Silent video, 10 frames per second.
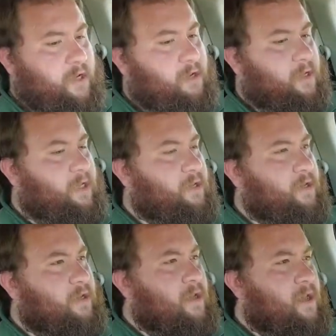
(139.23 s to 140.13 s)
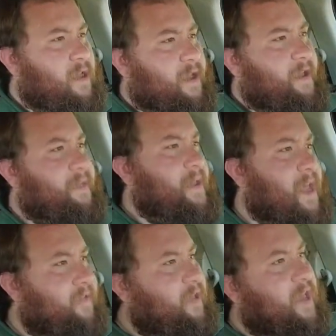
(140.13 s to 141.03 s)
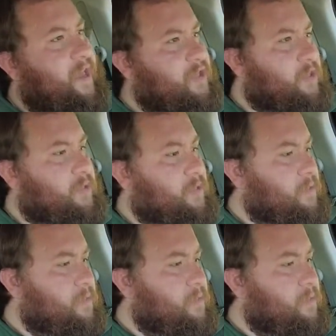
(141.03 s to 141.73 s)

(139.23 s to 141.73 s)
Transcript: earlier, and the navigation.